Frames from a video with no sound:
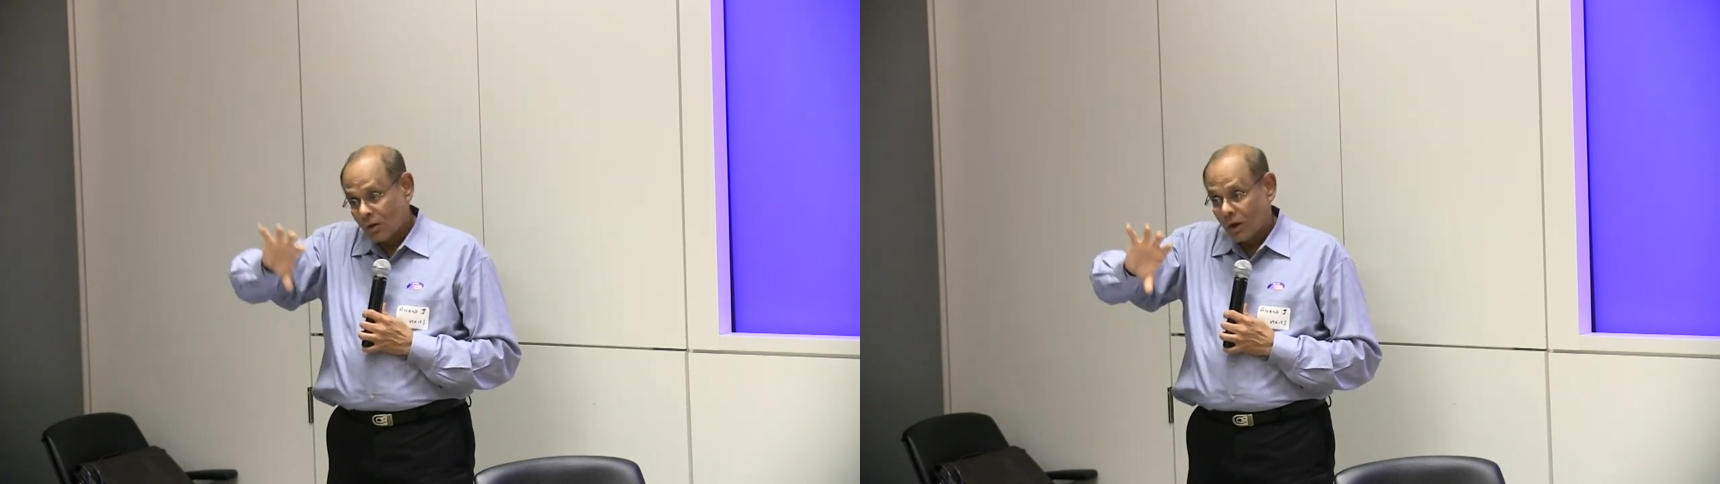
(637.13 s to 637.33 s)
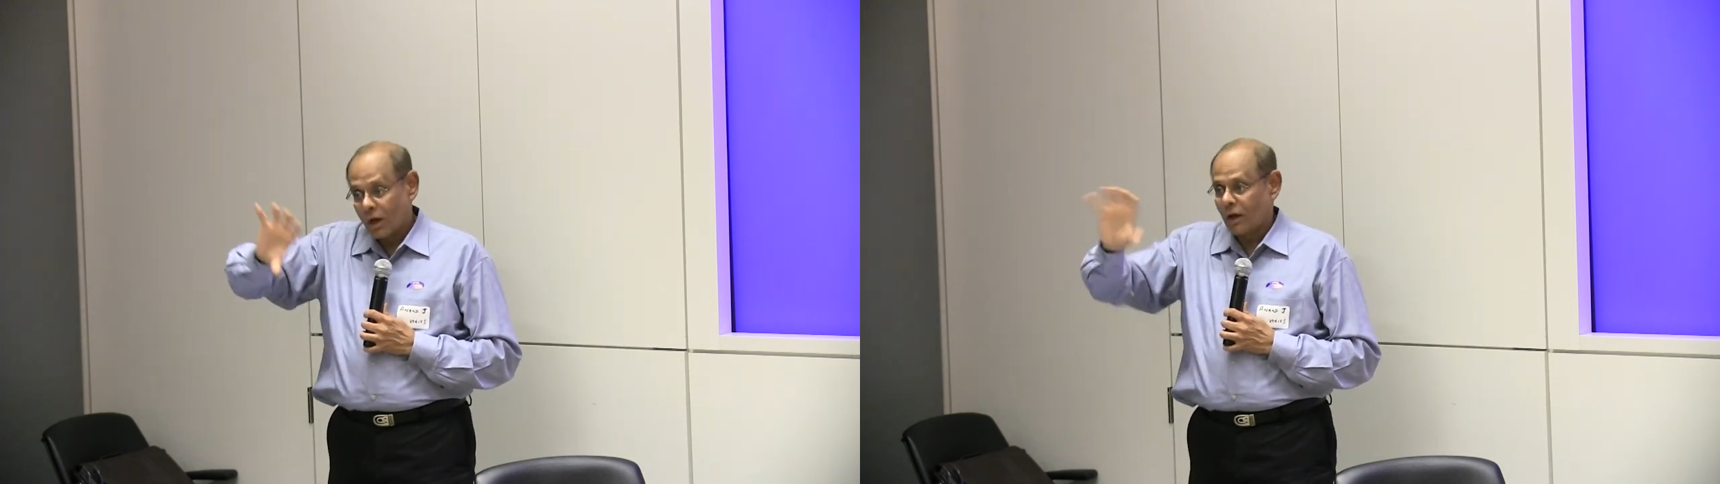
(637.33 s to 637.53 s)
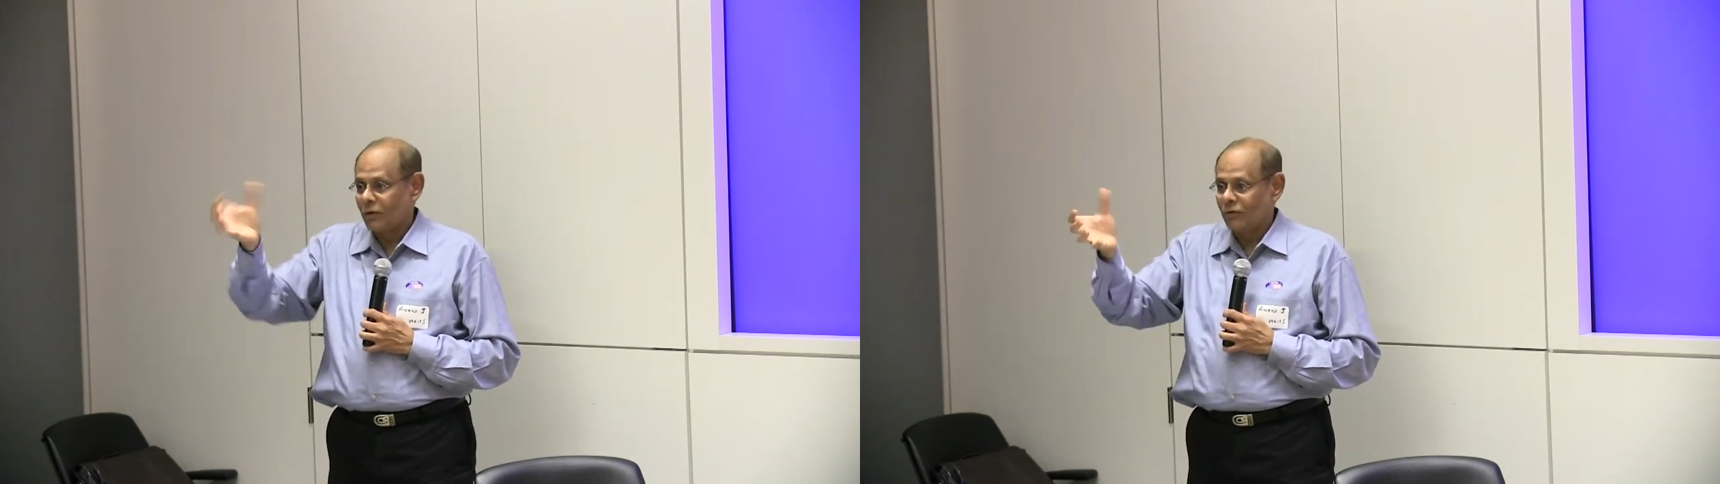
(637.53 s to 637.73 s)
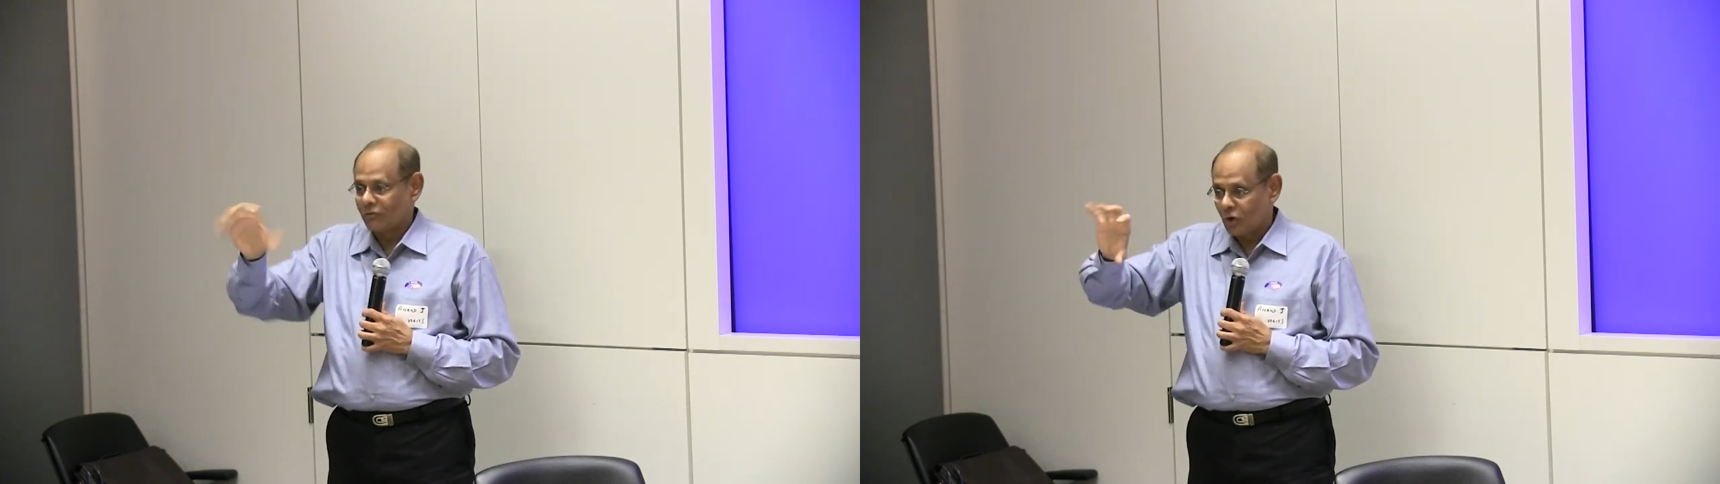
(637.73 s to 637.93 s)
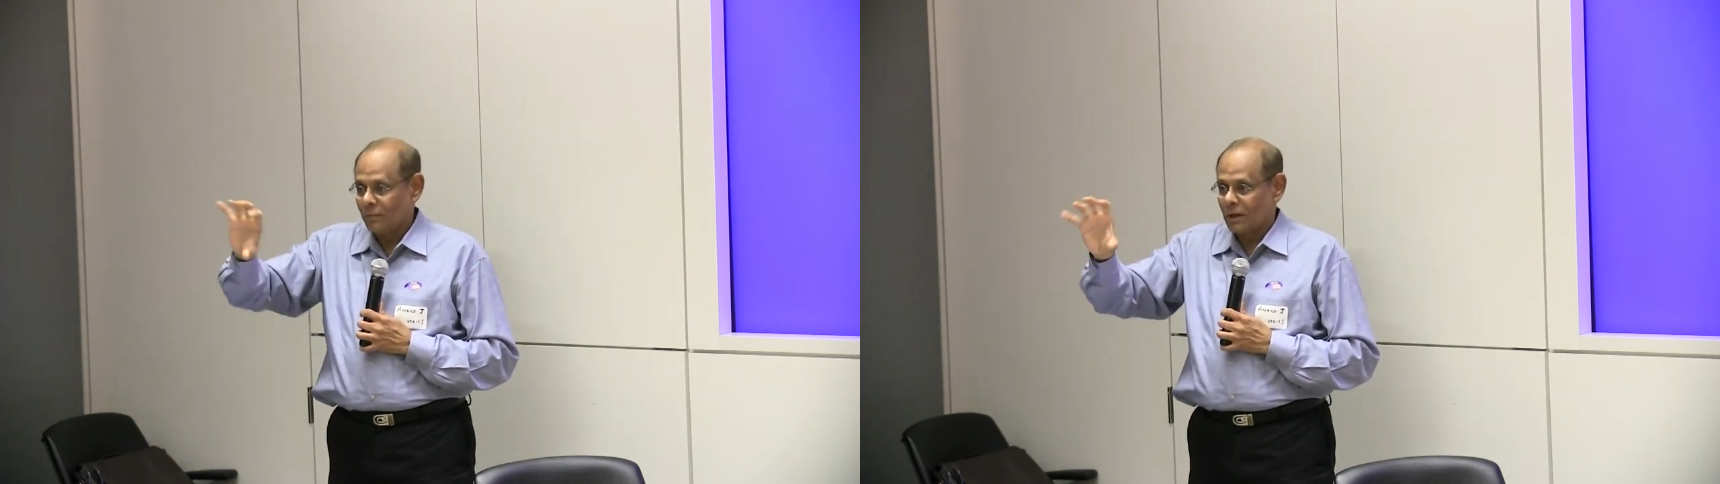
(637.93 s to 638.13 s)
Uh, we
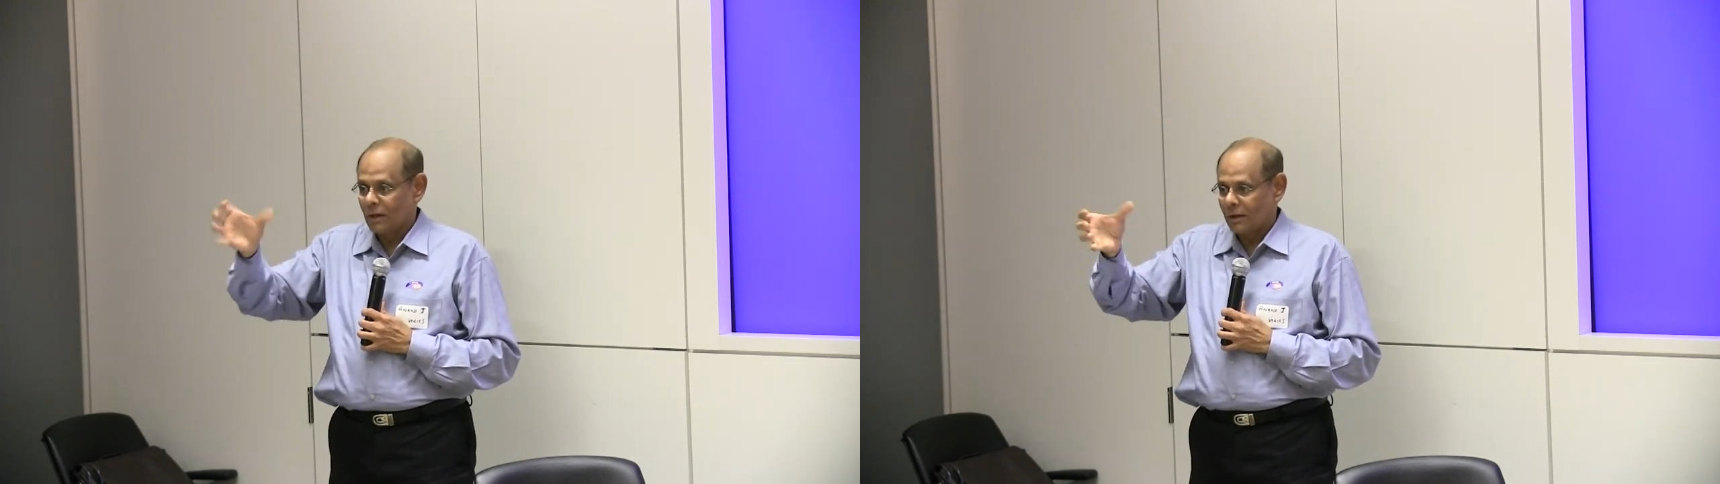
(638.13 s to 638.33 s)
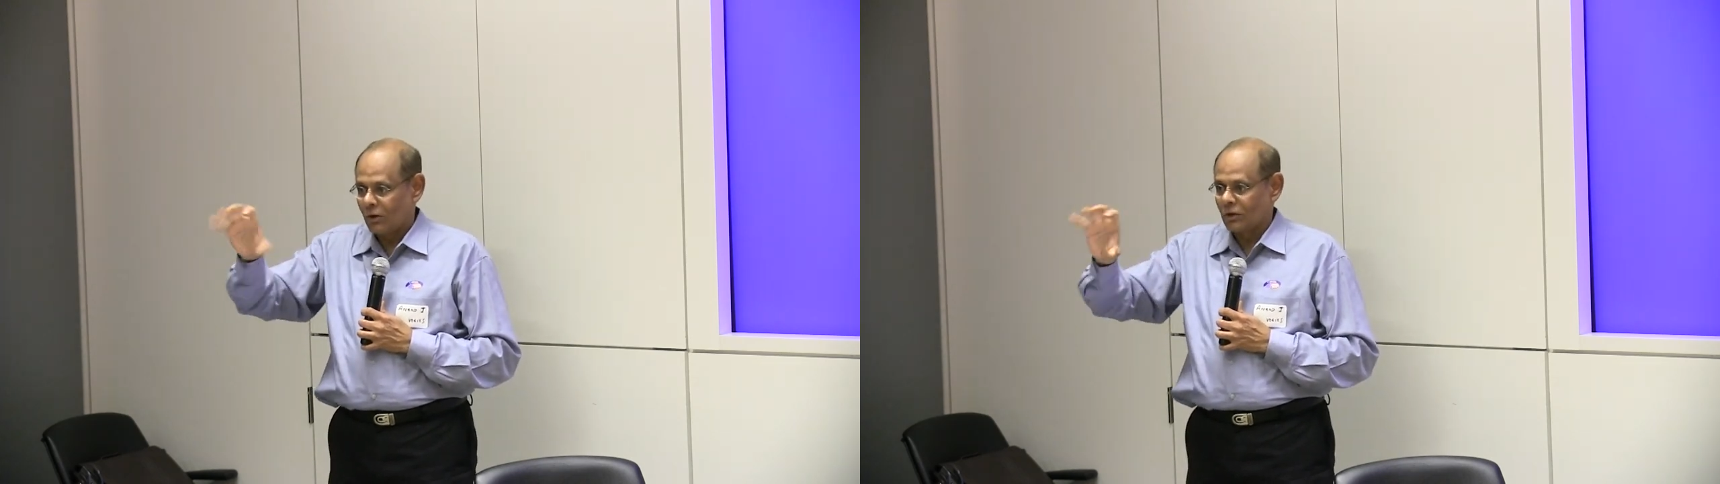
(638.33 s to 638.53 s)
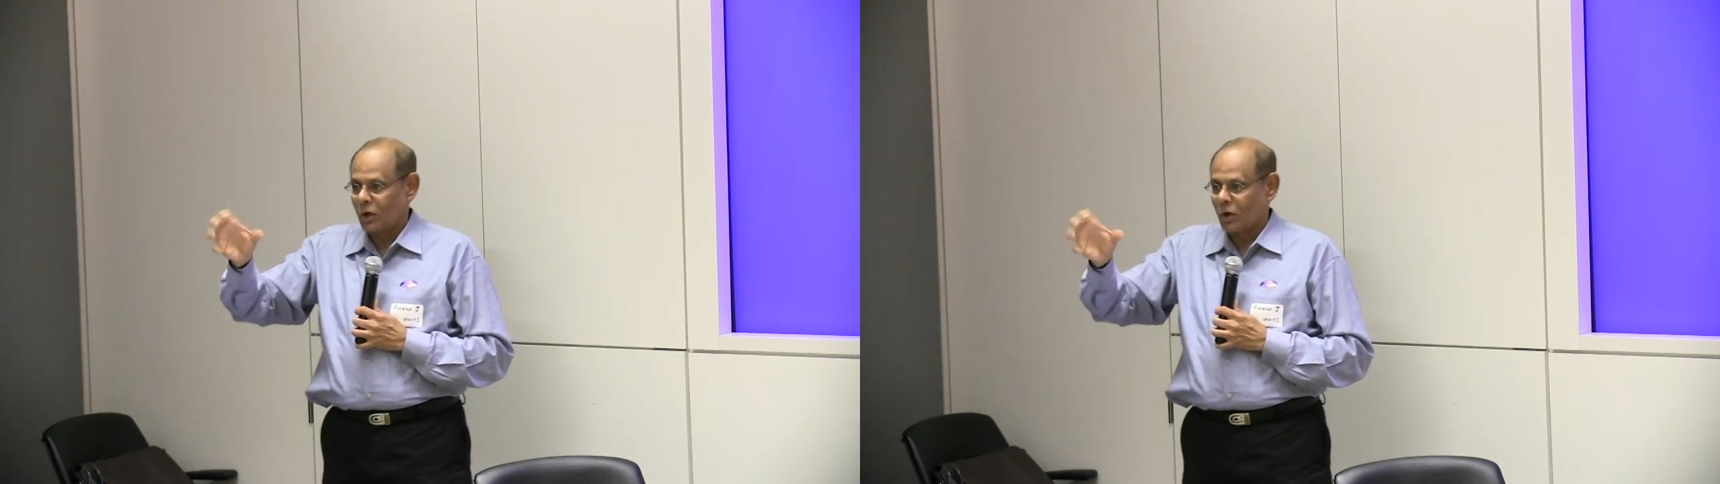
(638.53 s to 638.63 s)
have com uh,